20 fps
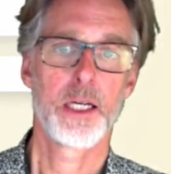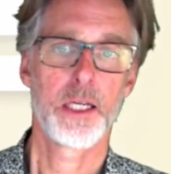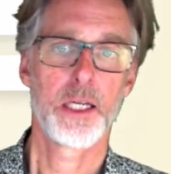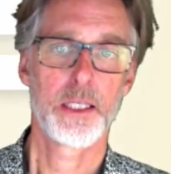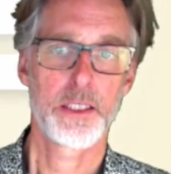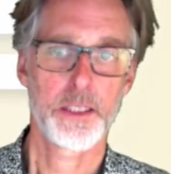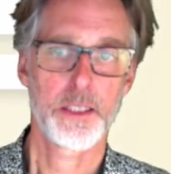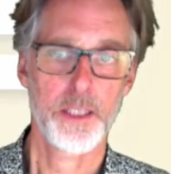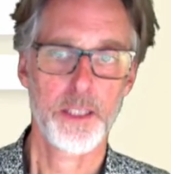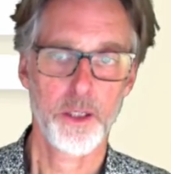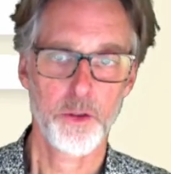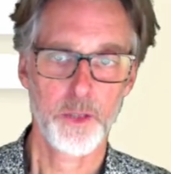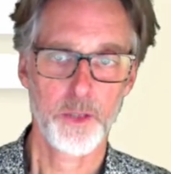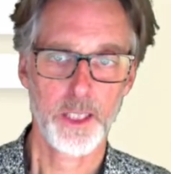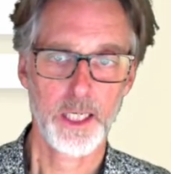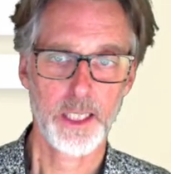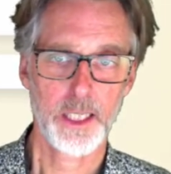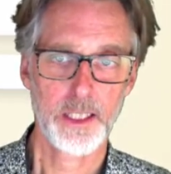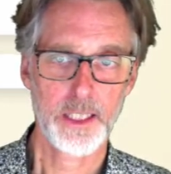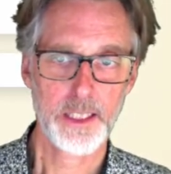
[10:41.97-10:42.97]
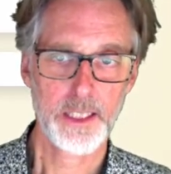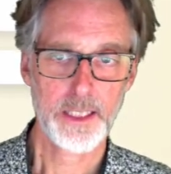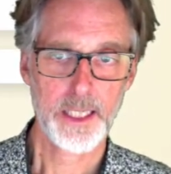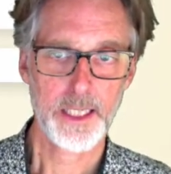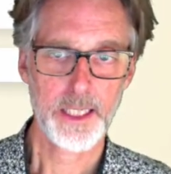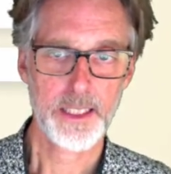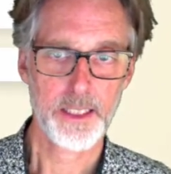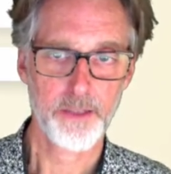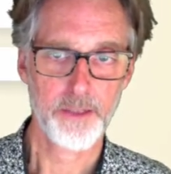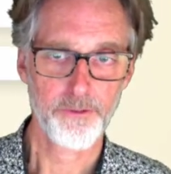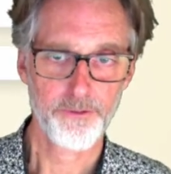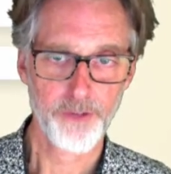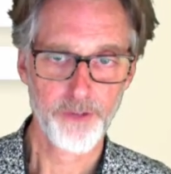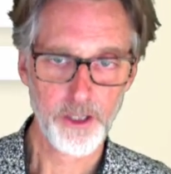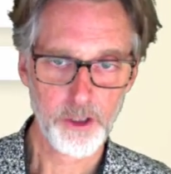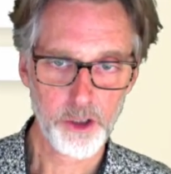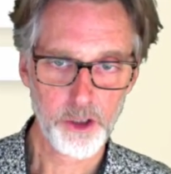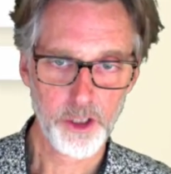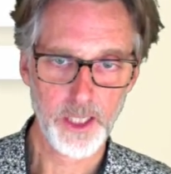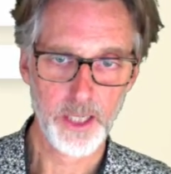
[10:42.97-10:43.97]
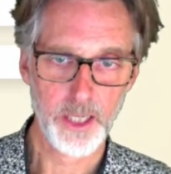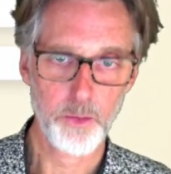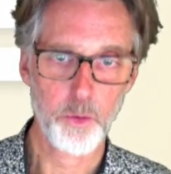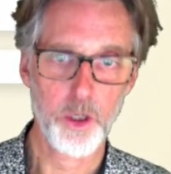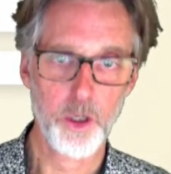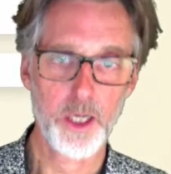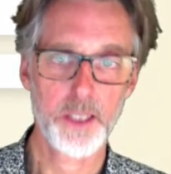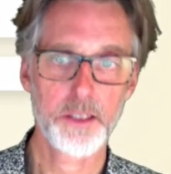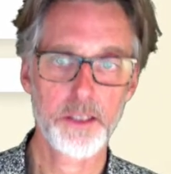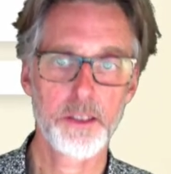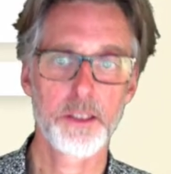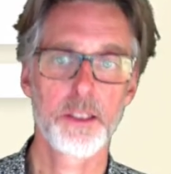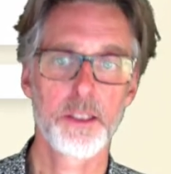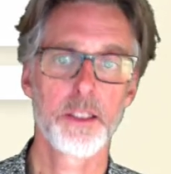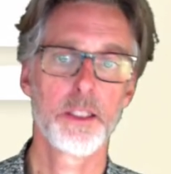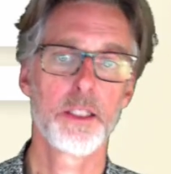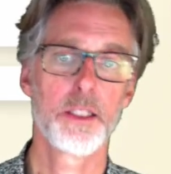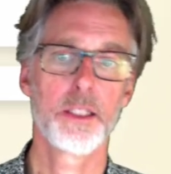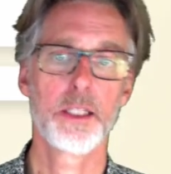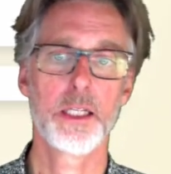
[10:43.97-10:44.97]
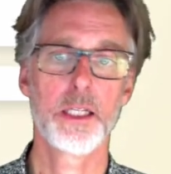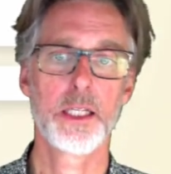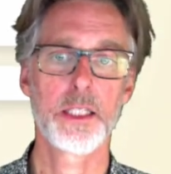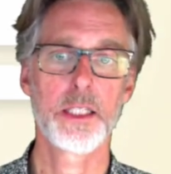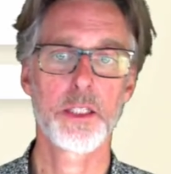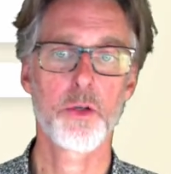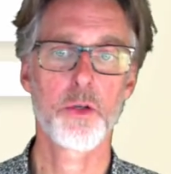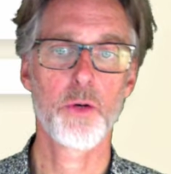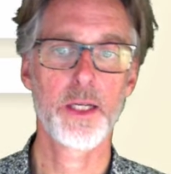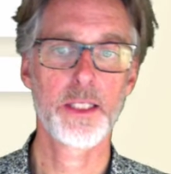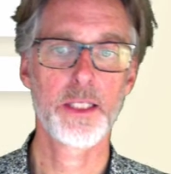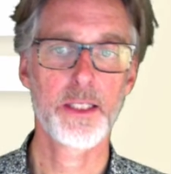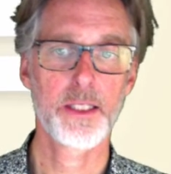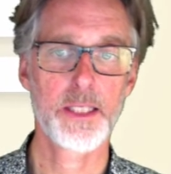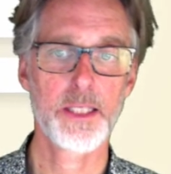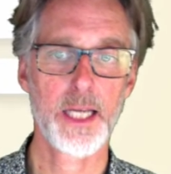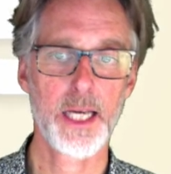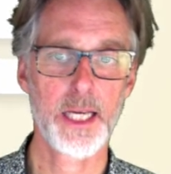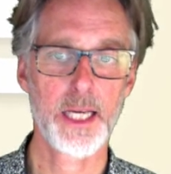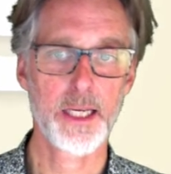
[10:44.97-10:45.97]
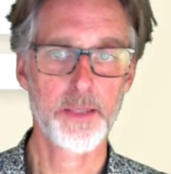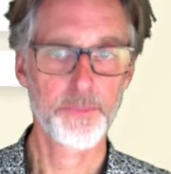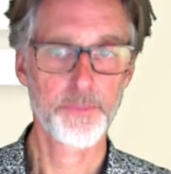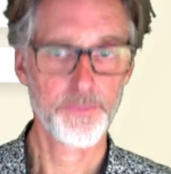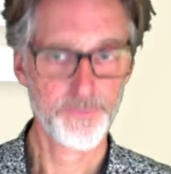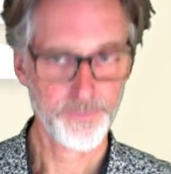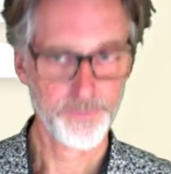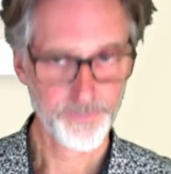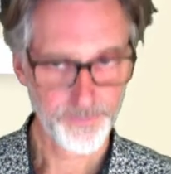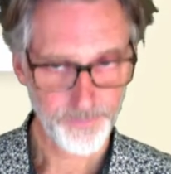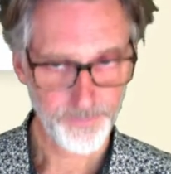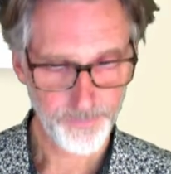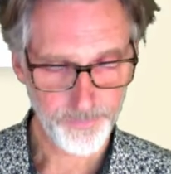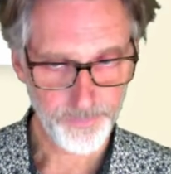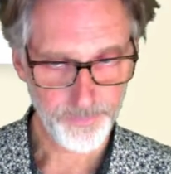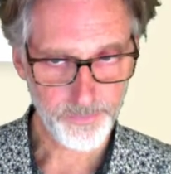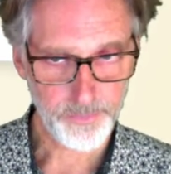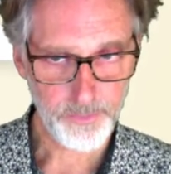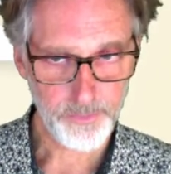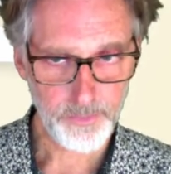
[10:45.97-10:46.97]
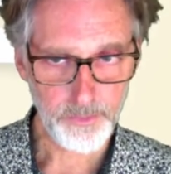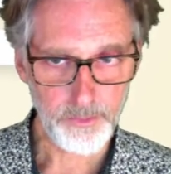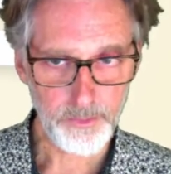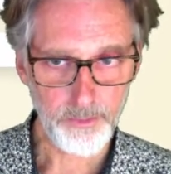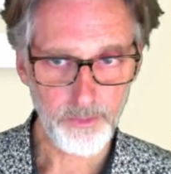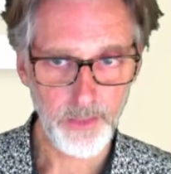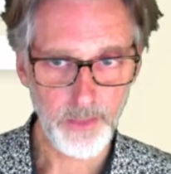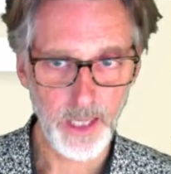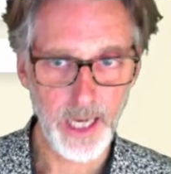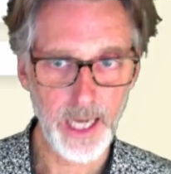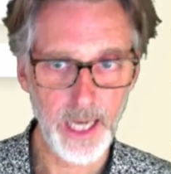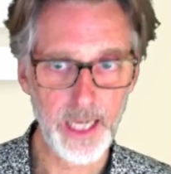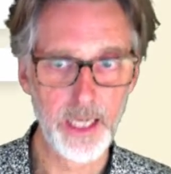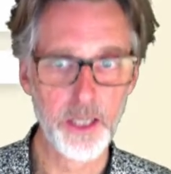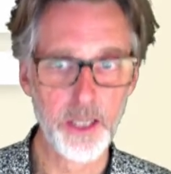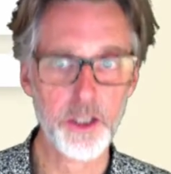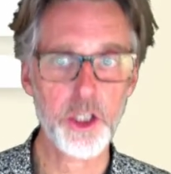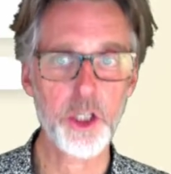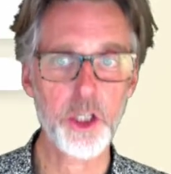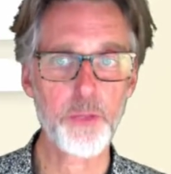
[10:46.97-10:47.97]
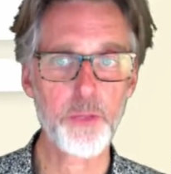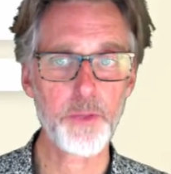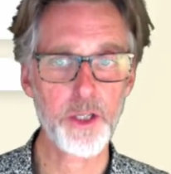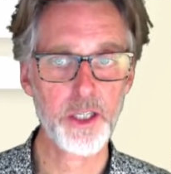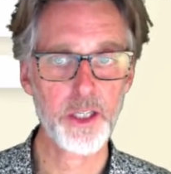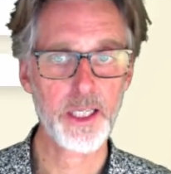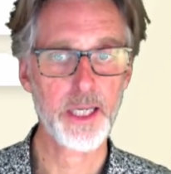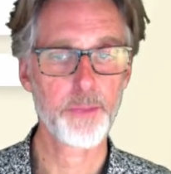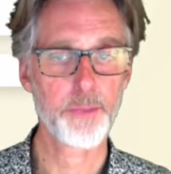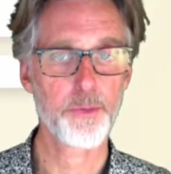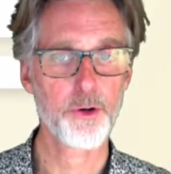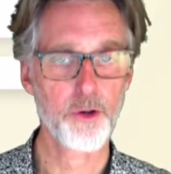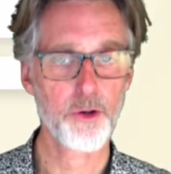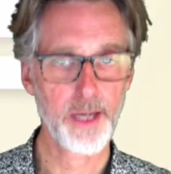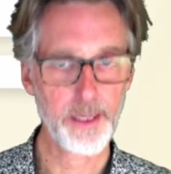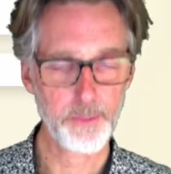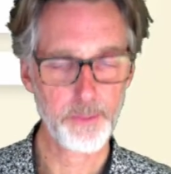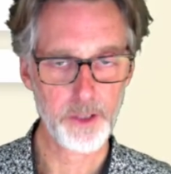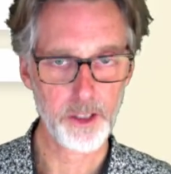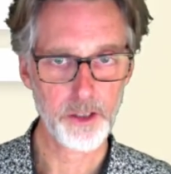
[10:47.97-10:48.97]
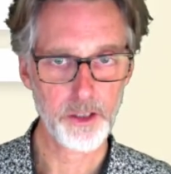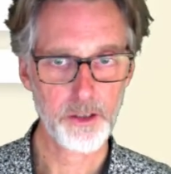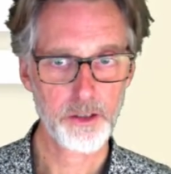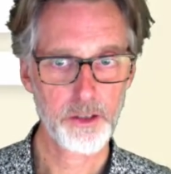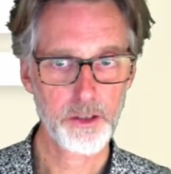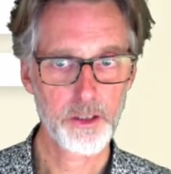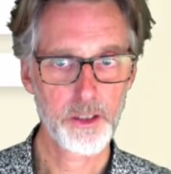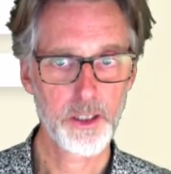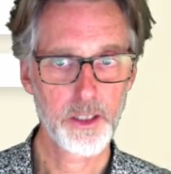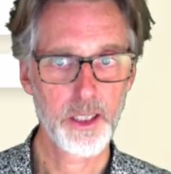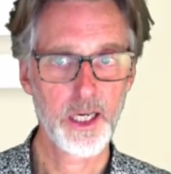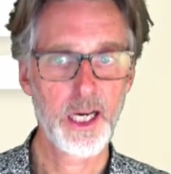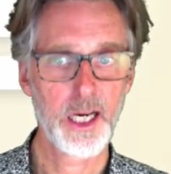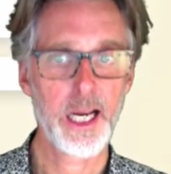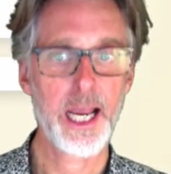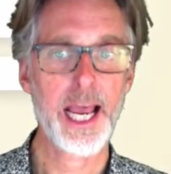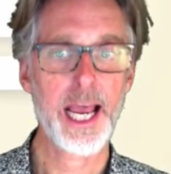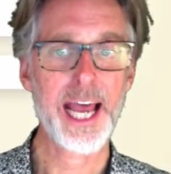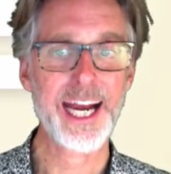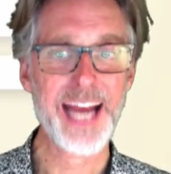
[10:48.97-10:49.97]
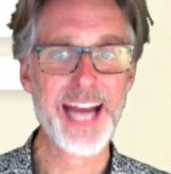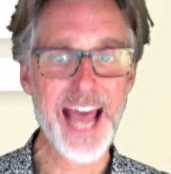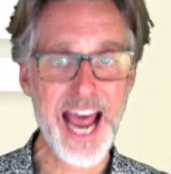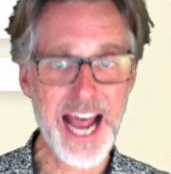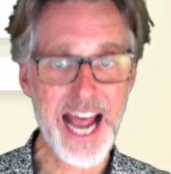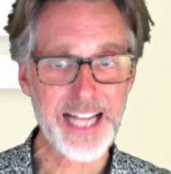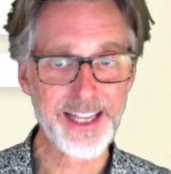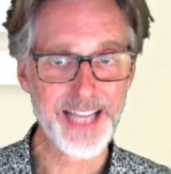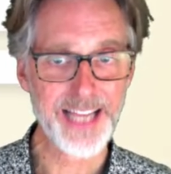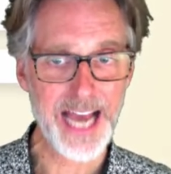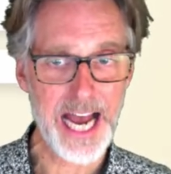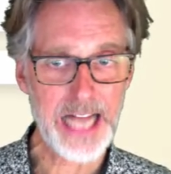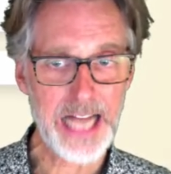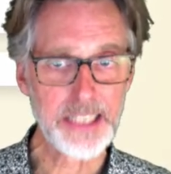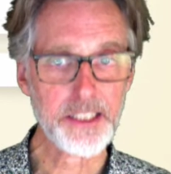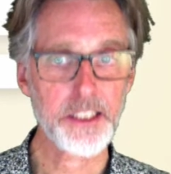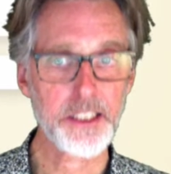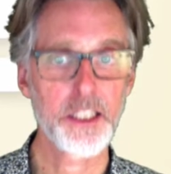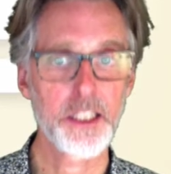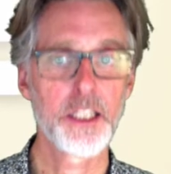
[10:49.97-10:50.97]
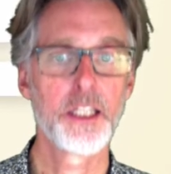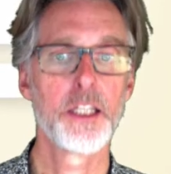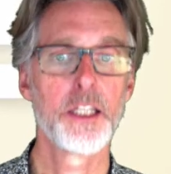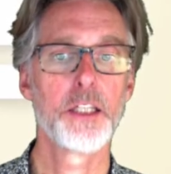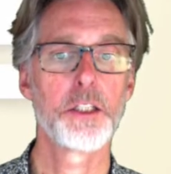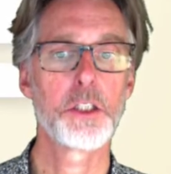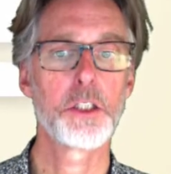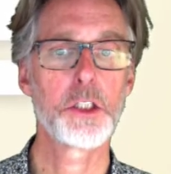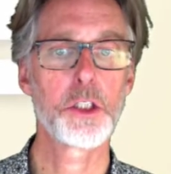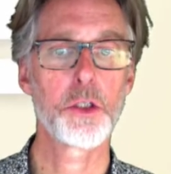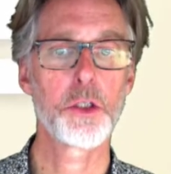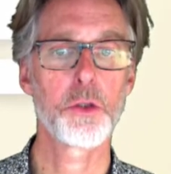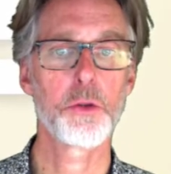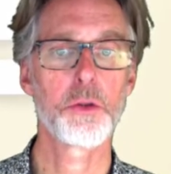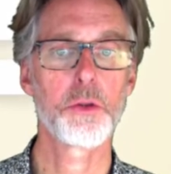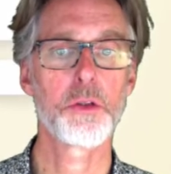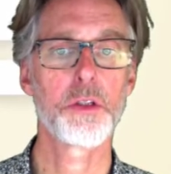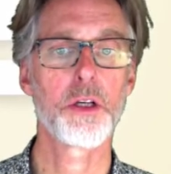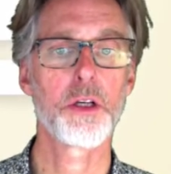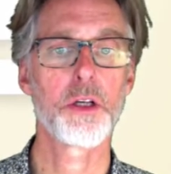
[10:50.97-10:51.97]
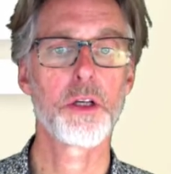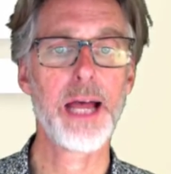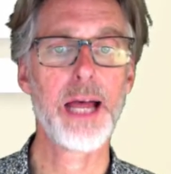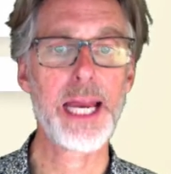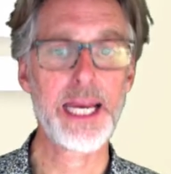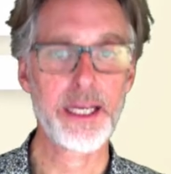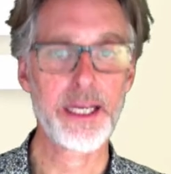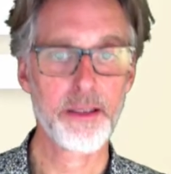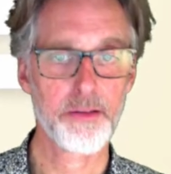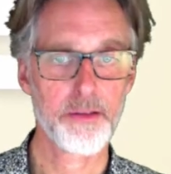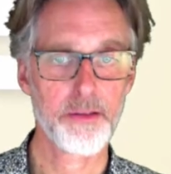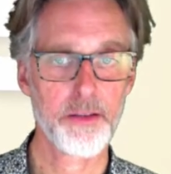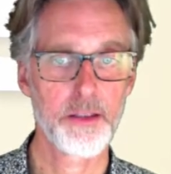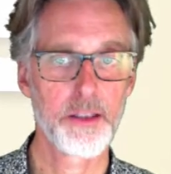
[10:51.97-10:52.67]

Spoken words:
So in this case, the function I want is going to take a accumulated parameter and add that to the length